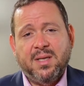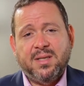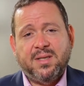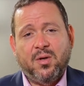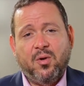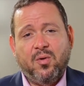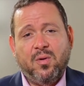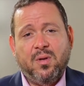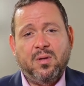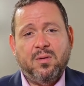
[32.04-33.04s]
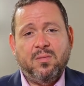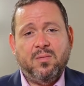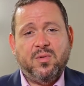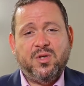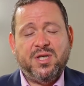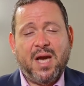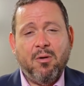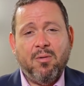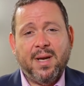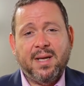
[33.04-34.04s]
So
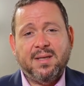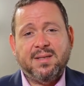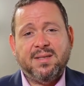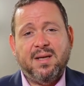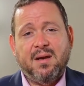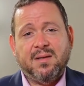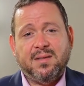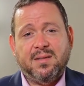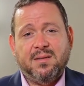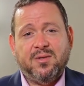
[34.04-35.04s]
showering can start